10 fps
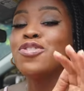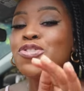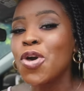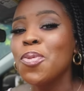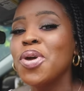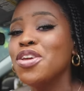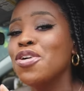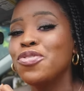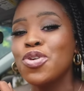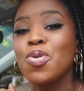So many
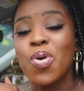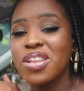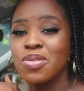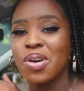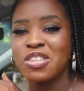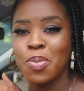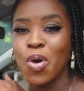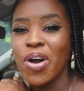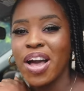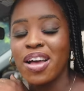of you want to
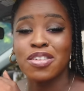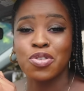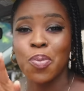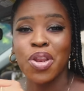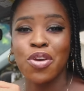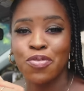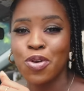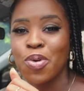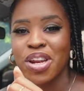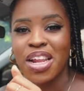explore Ghana. So many of
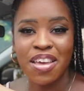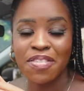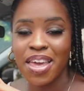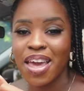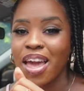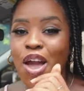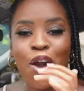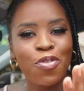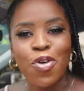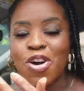you want to live here.
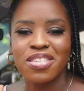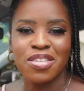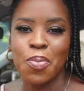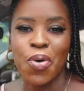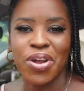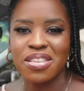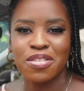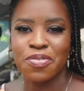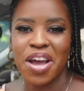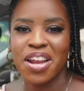Of course, it's important
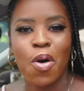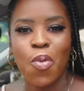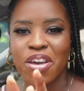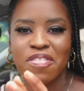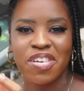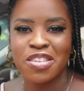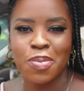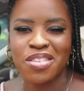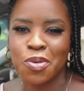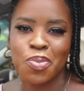to find out what
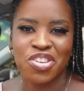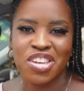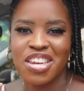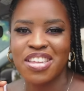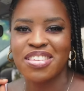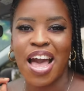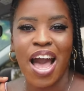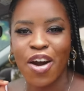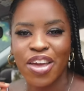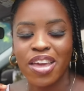investment opportunities are
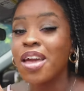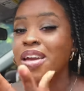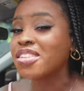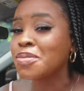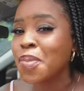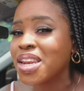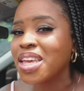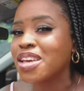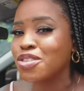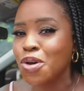out here because
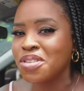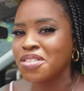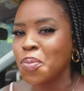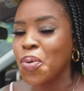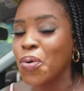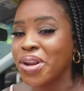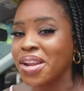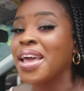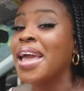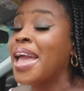money is always
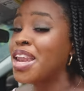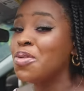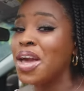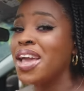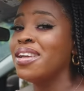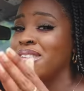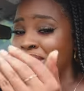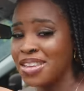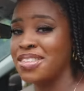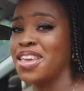important. Anyway,
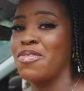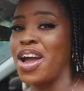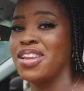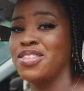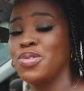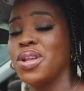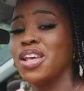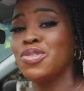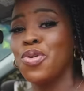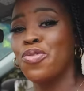let's get right into it.
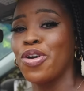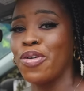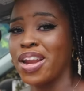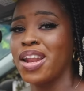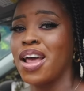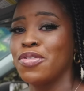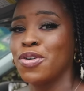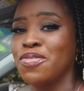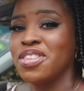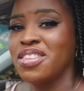Let's go for a ride and have a
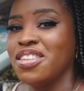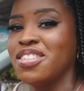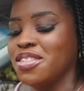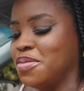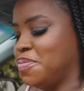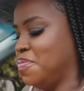conversation.